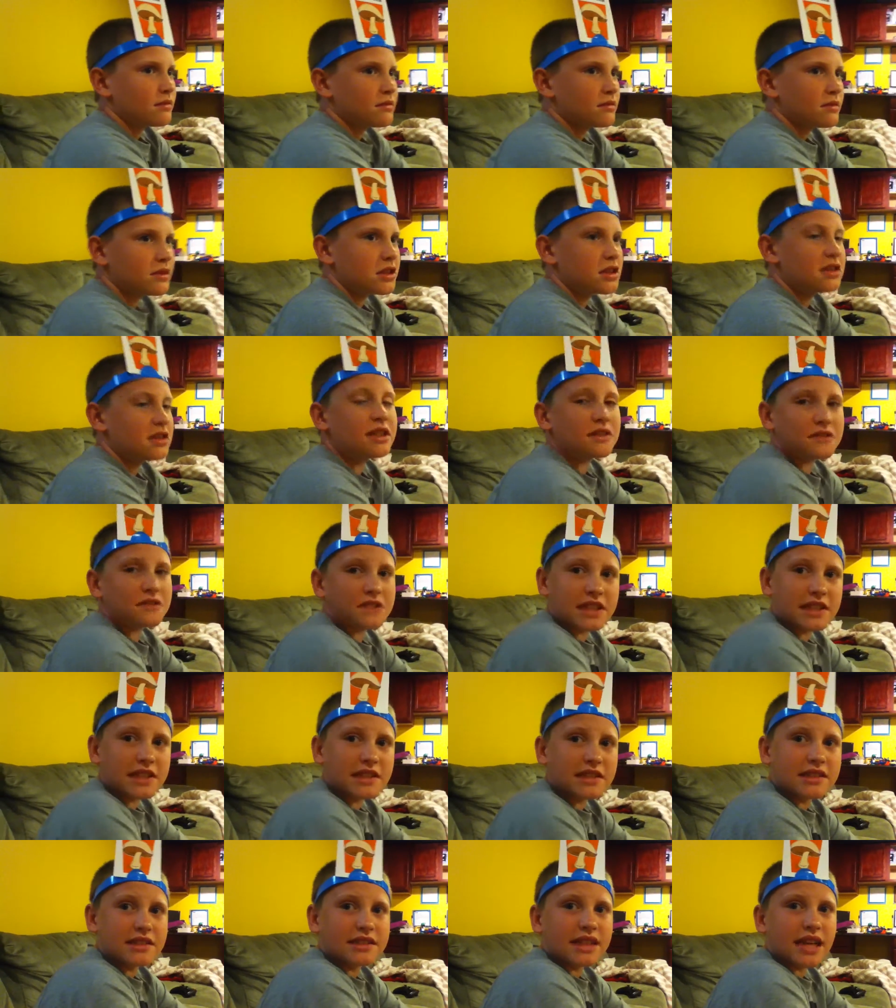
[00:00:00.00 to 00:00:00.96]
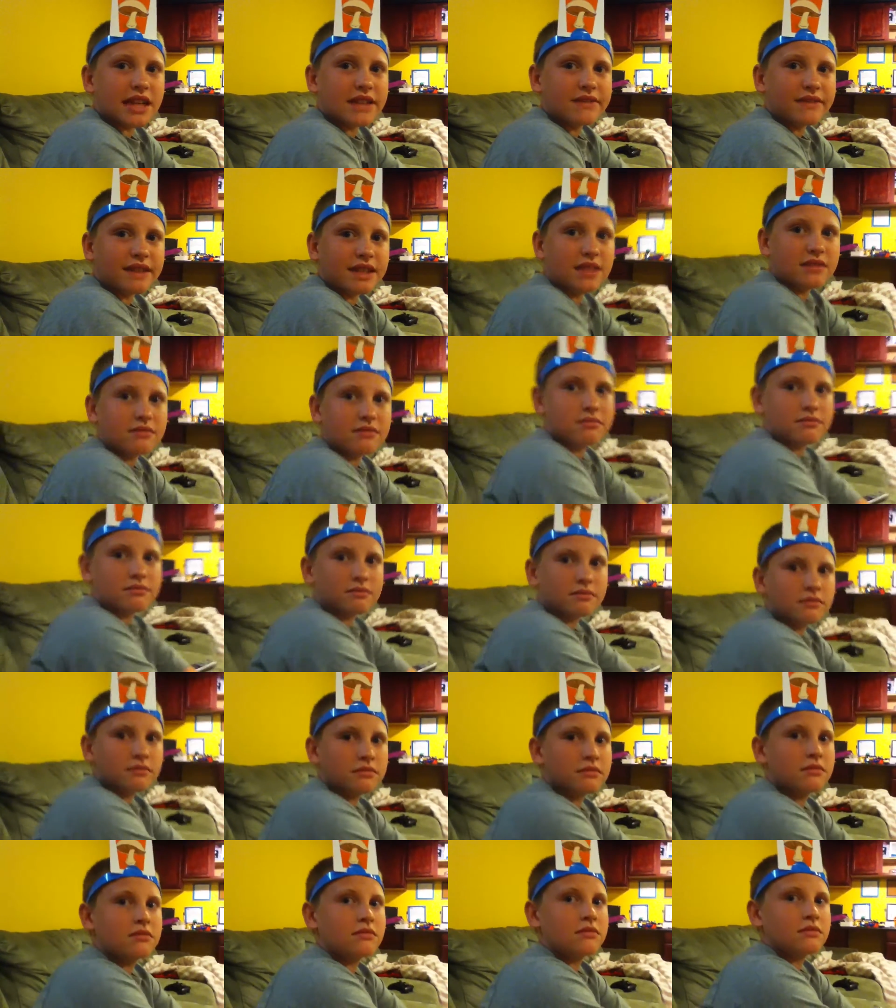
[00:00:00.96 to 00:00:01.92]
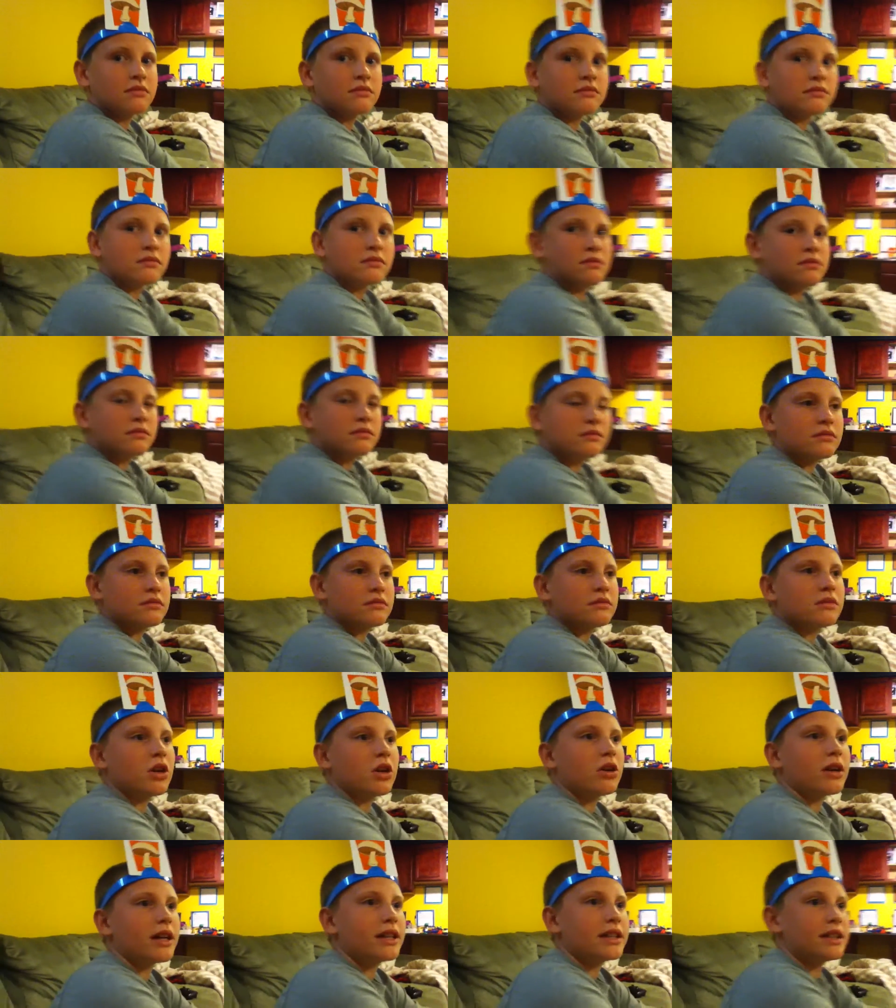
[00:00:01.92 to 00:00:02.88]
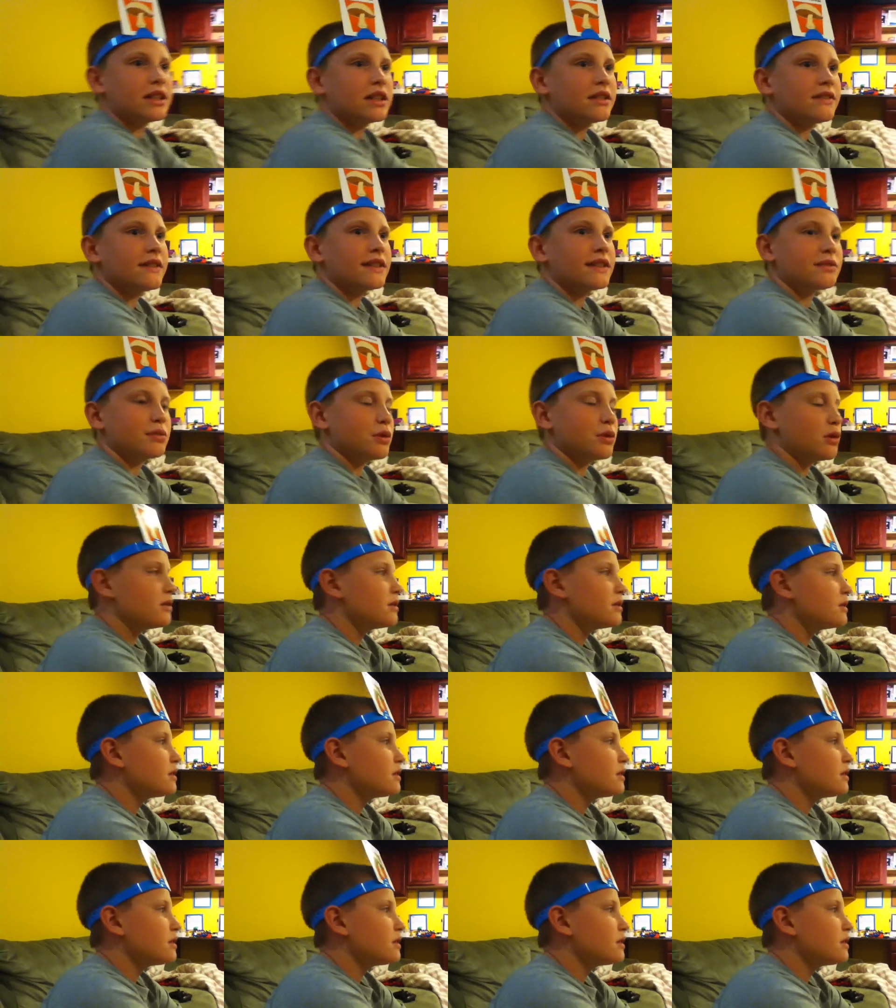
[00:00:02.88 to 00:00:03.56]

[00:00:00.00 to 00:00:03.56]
Does it have seeds inside of it? No. Okay, then it's a vegetable.